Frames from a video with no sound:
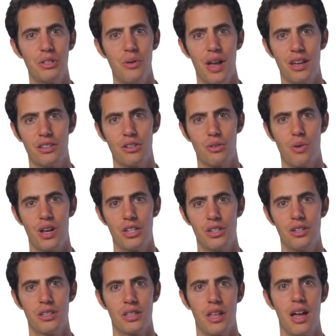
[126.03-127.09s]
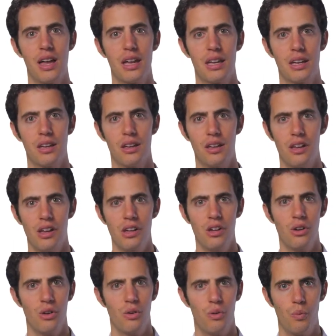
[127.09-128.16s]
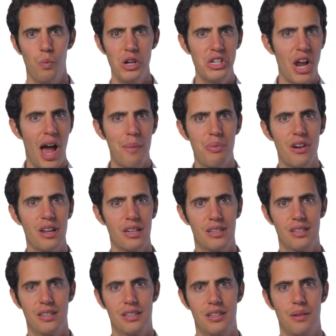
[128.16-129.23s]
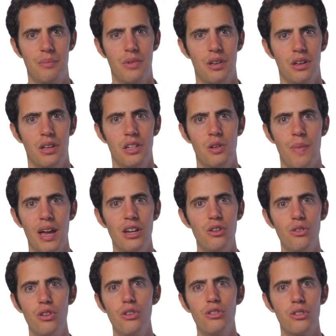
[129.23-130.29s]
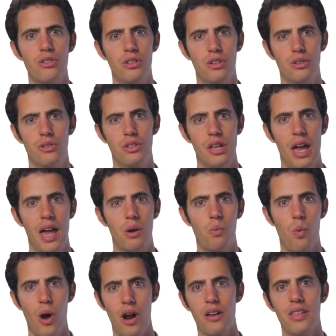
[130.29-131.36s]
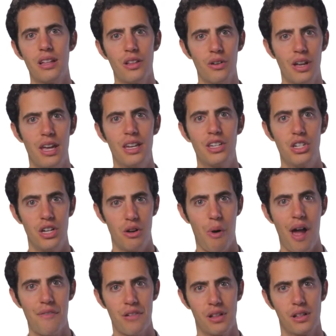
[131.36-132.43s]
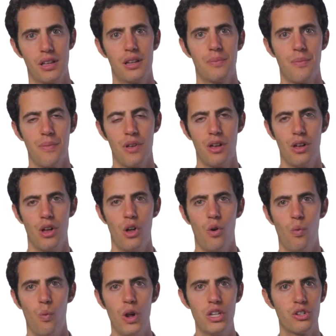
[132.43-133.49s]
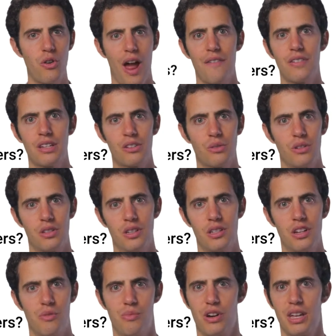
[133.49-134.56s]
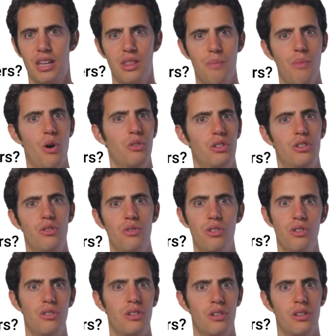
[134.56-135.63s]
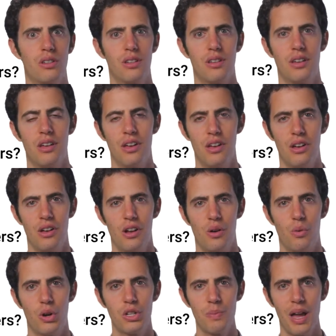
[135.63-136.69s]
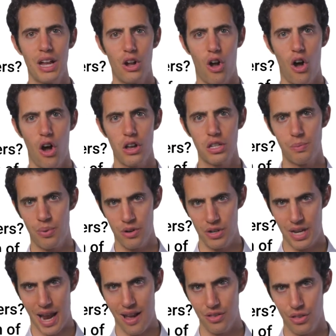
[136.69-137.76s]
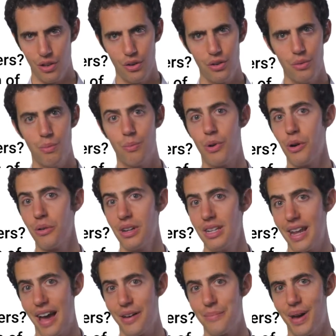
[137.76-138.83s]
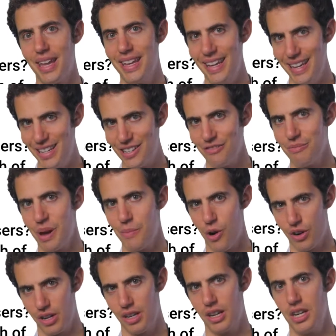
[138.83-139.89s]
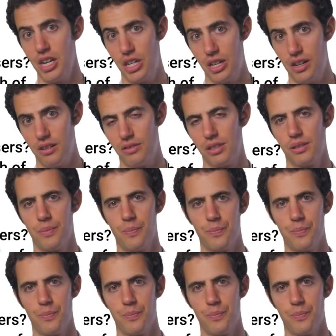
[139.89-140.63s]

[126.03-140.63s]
you answer questions like, which operating system do my new users use and where are they located geographically? Which traffic sources are bringing the most new users? What is my cost per download broken down by each of my marketing initiatives?